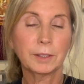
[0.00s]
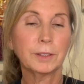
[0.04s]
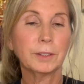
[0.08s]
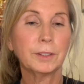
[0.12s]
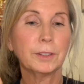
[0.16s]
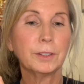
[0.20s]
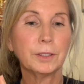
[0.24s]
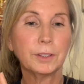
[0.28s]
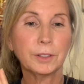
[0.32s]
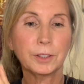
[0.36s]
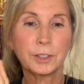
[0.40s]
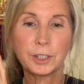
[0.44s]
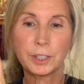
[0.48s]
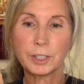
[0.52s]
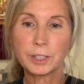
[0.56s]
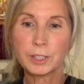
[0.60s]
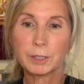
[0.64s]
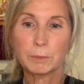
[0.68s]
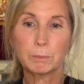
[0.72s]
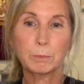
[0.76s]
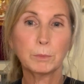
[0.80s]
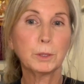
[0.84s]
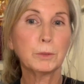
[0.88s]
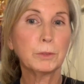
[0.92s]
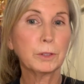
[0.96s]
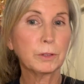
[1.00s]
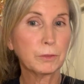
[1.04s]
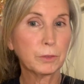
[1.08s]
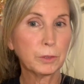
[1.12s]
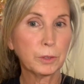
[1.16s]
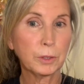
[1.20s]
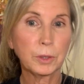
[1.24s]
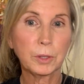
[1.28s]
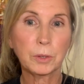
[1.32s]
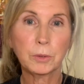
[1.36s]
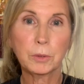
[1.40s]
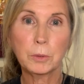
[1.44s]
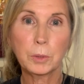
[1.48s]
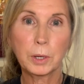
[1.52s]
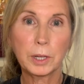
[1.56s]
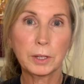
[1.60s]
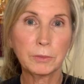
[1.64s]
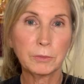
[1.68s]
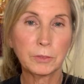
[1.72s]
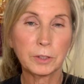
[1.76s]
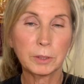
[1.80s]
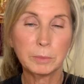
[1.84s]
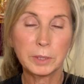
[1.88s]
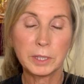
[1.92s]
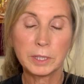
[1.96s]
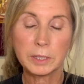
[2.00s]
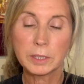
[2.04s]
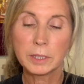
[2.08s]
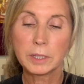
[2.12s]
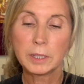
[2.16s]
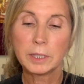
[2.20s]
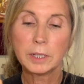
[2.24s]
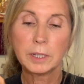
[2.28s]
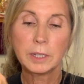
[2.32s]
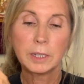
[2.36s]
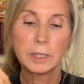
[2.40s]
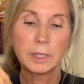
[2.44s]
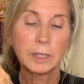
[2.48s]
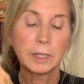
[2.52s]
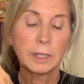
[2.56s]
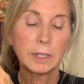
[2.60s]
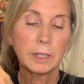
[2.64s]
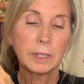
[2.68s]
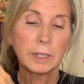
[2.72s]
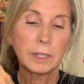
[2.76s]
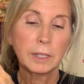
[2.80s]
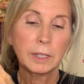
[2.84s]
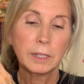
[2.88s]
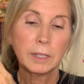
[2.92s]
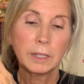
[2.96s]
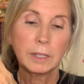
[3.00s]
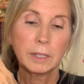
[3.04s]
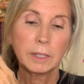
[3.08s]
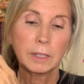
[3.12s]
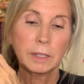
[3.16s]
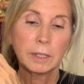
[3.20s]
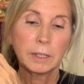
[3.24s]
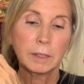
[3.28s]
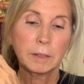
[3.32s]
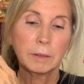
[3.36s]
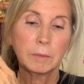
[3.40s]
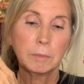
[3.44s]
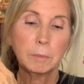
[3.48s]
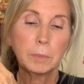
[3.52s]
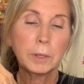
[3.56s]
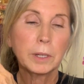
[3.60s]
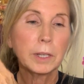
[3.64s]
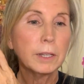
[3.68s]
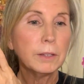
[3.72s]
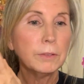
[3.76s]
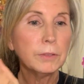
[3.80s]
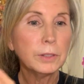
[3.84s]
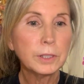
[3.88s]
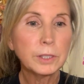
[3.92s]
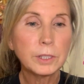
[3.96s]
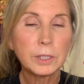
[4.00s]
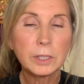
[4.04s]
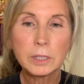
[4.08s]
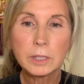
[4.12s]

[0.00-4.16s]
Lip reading: You're just moving further away from it. But even just